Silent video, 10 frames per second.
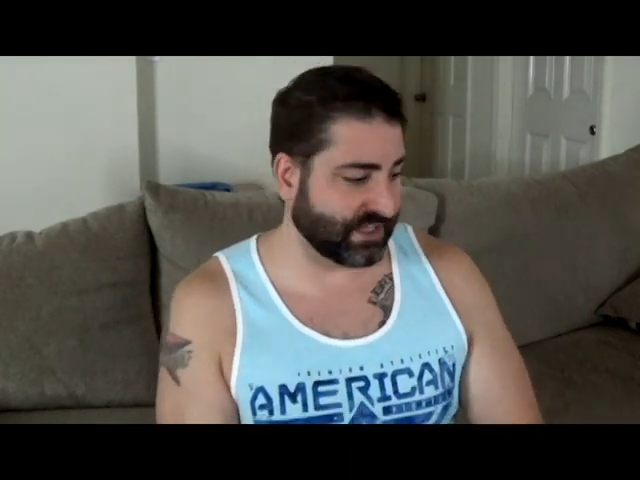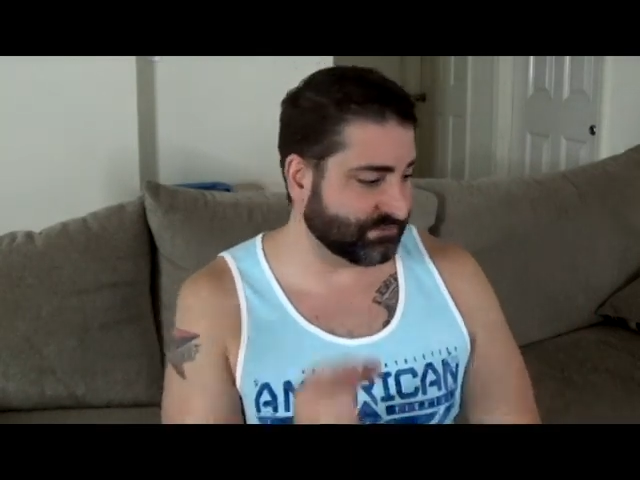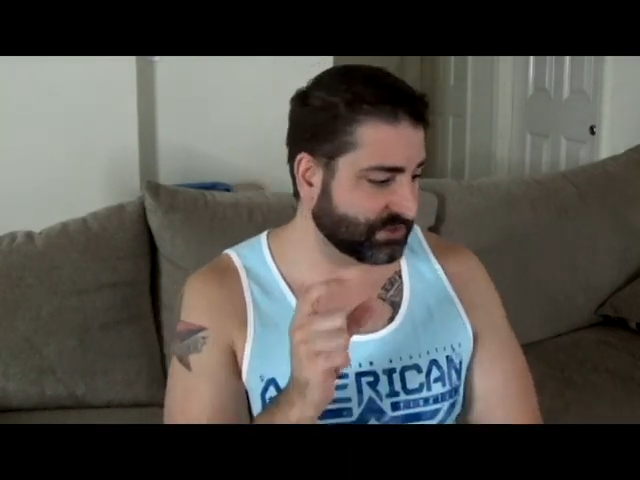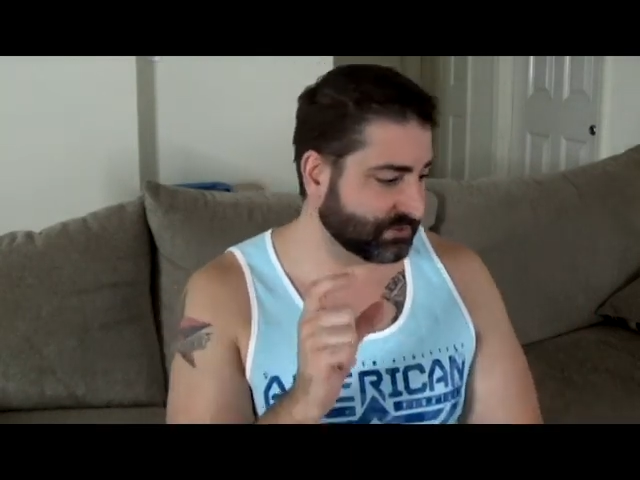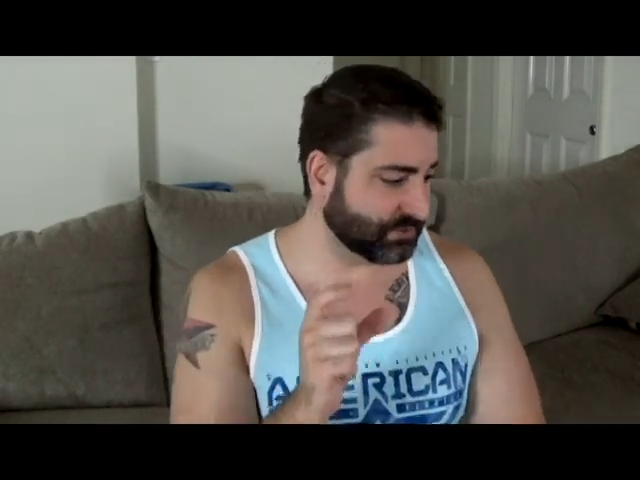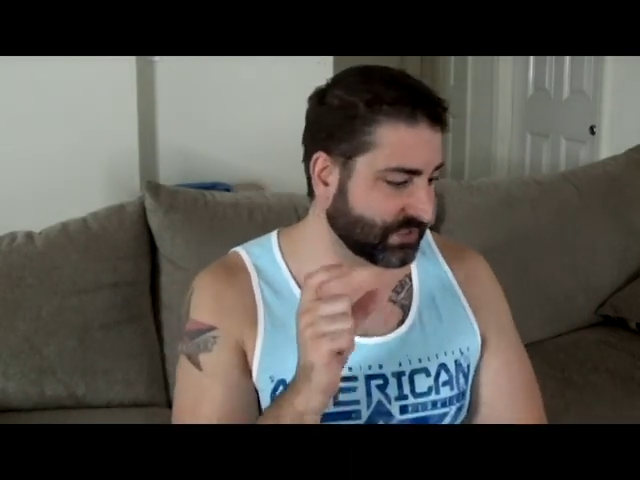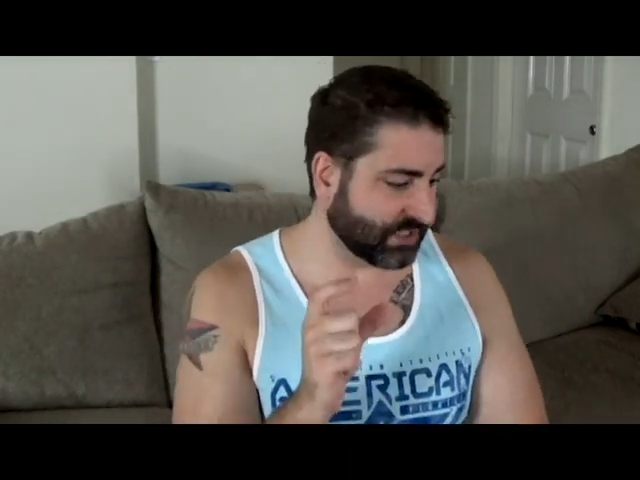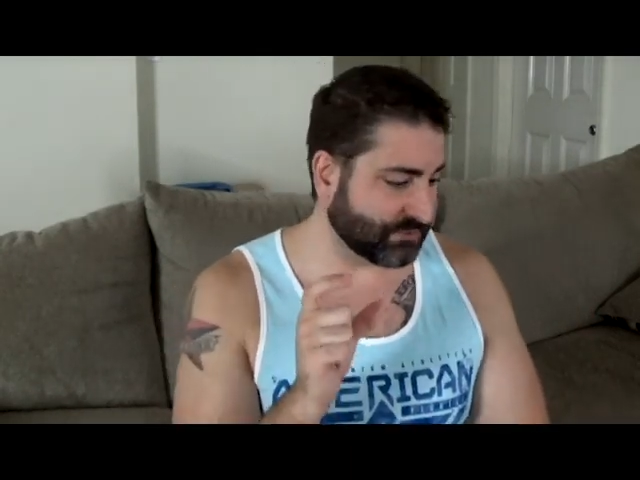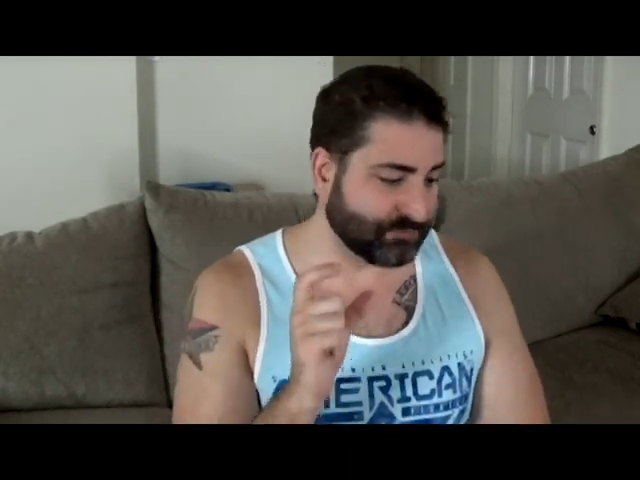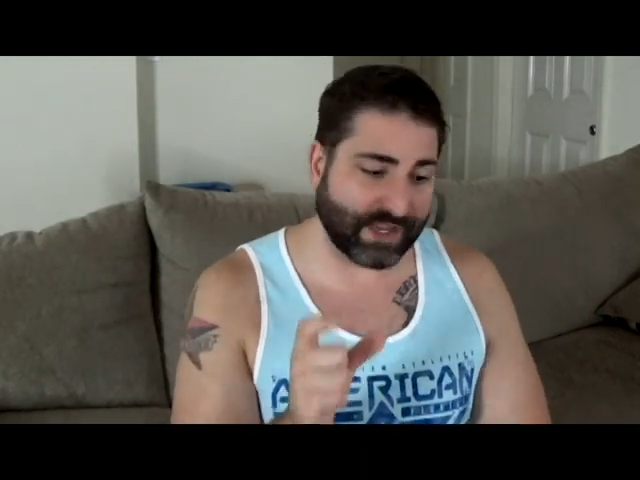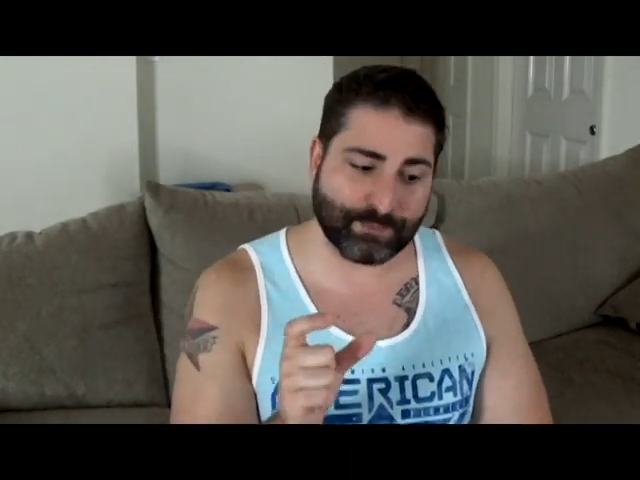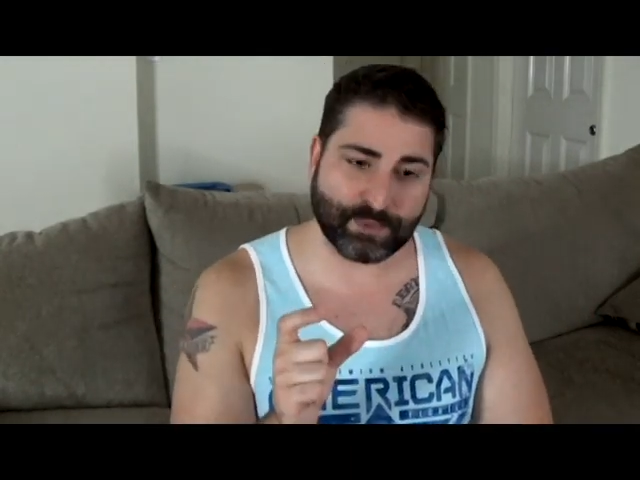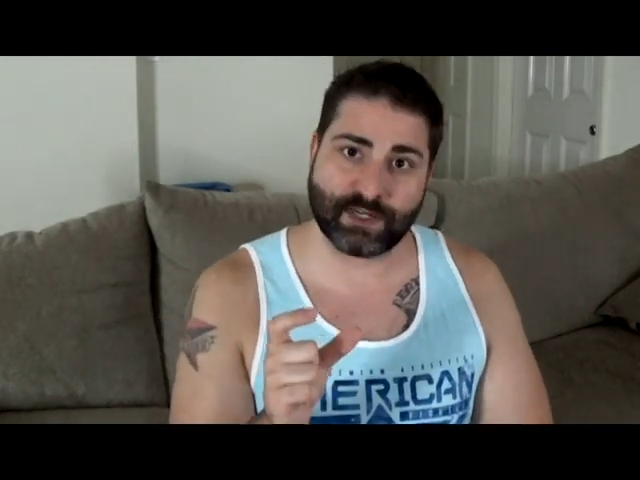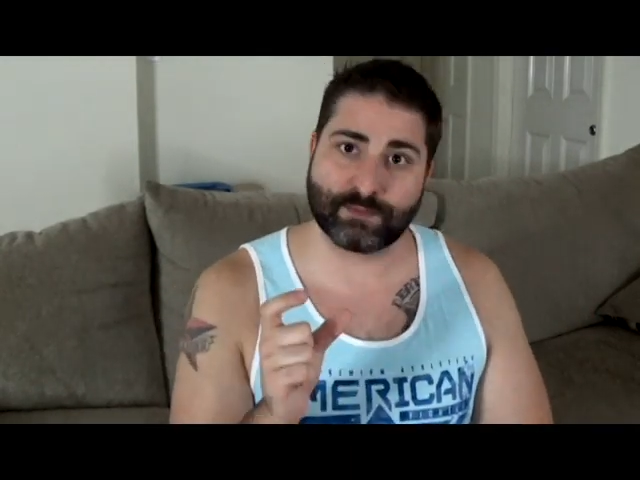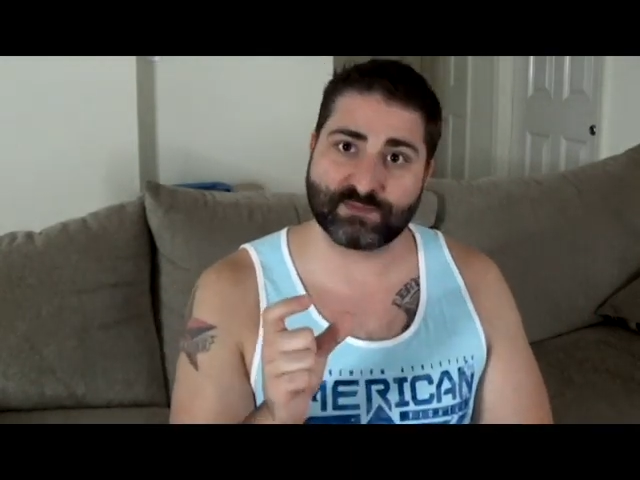have little fat
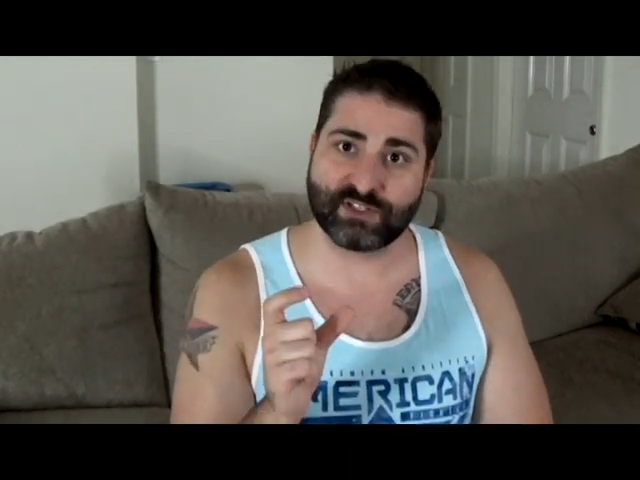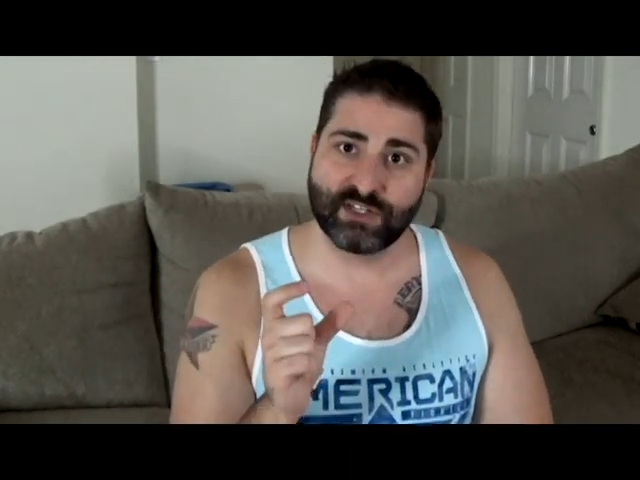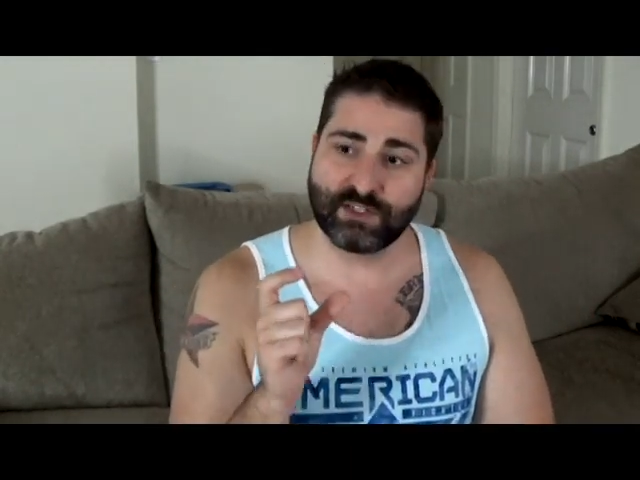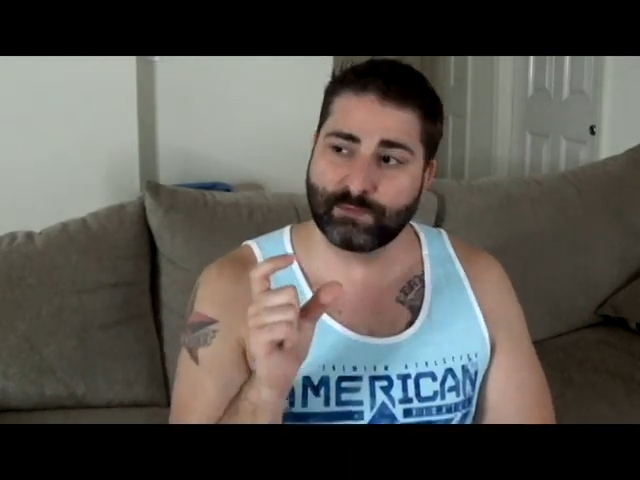bombs,